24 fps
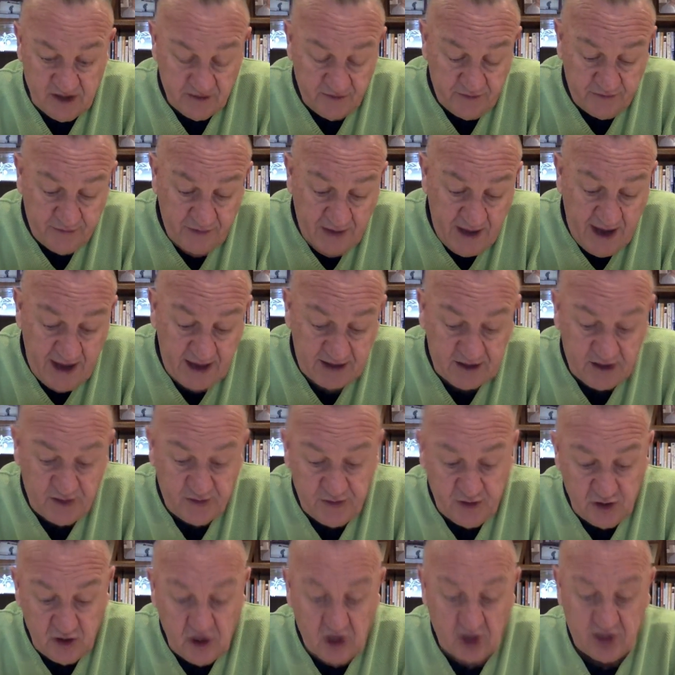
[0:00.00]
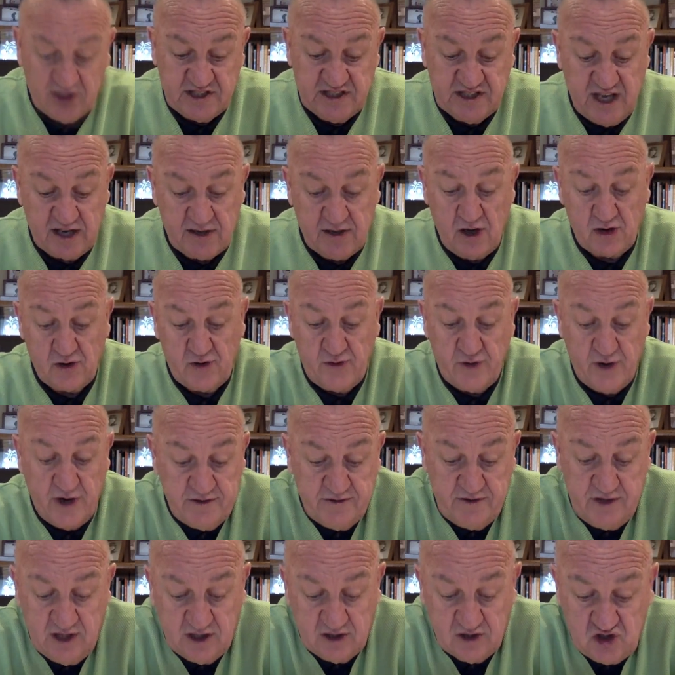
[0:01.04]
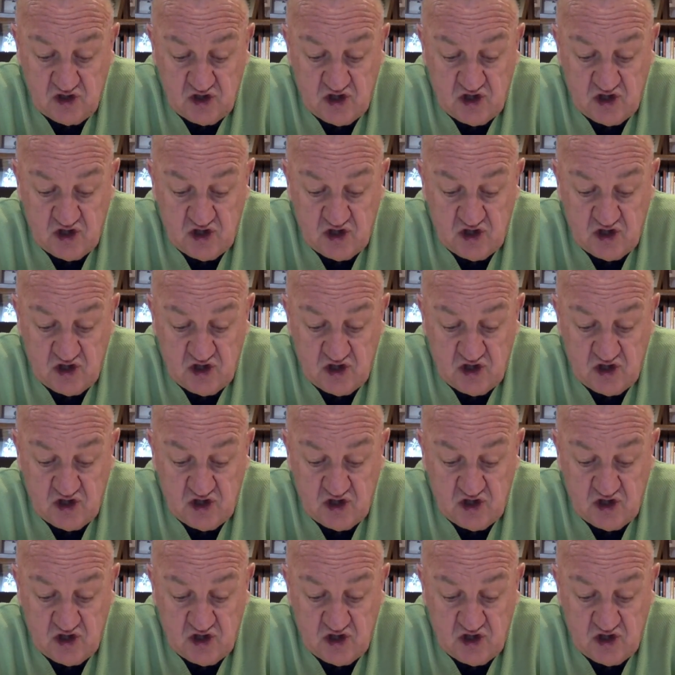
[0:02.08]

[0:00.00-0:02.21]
In fact, if you go to 2 Corinthians